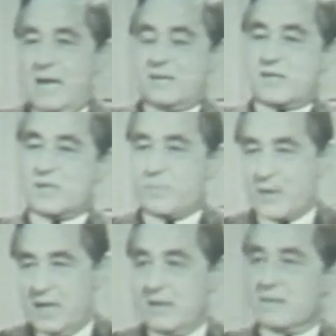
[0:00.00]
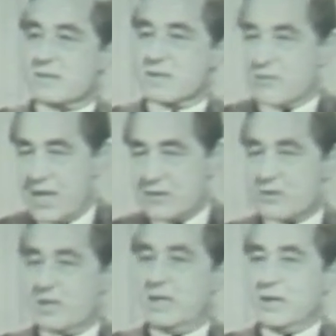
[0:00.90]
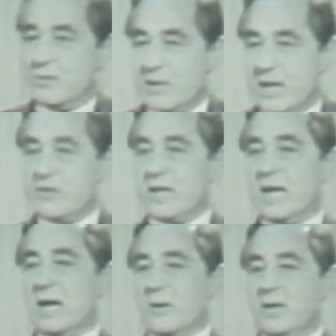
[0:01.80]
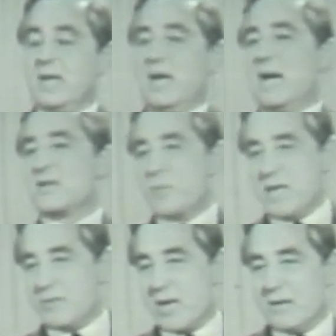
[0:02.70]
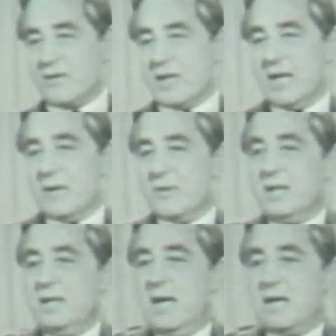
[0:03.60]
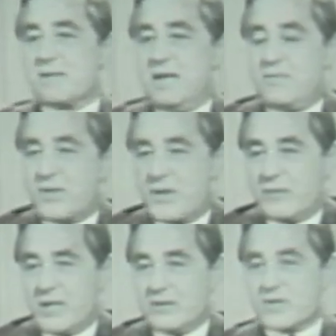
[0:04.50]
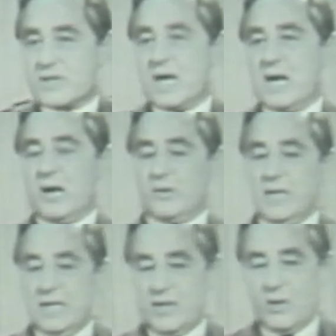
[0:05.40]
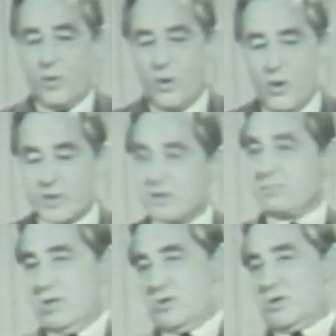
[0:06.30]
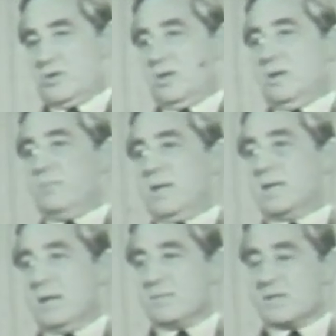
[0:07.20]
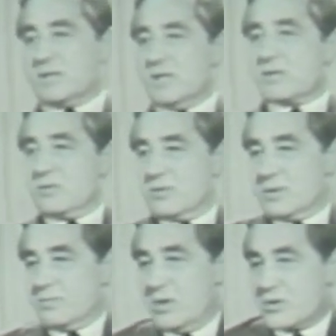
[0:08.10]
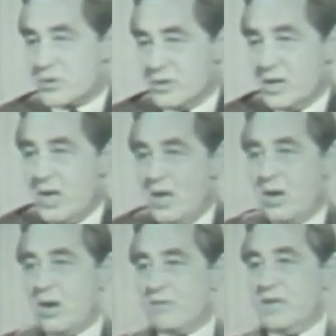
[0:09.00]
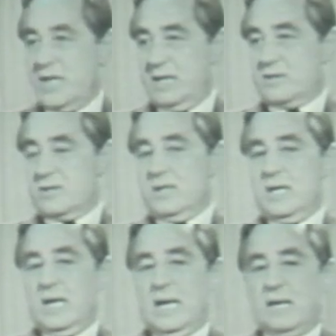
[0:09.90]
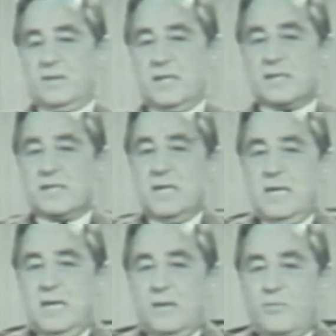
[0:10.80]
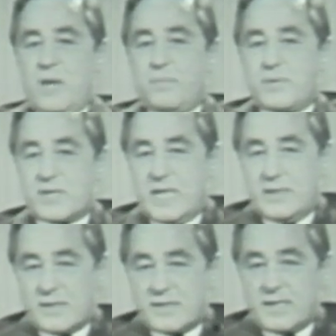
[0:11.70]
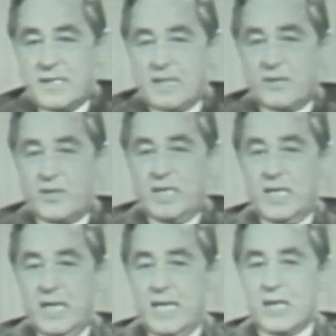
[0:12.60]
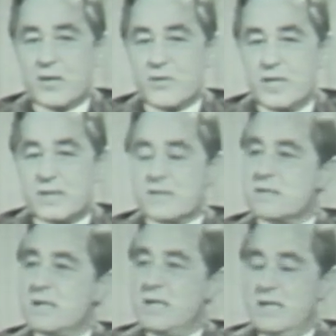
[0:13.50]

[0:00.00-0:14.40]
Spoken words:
as springs gradually run down, as we run down, as everything runs down, the ordered motion becomes disordered motion of heat. And this represents the increase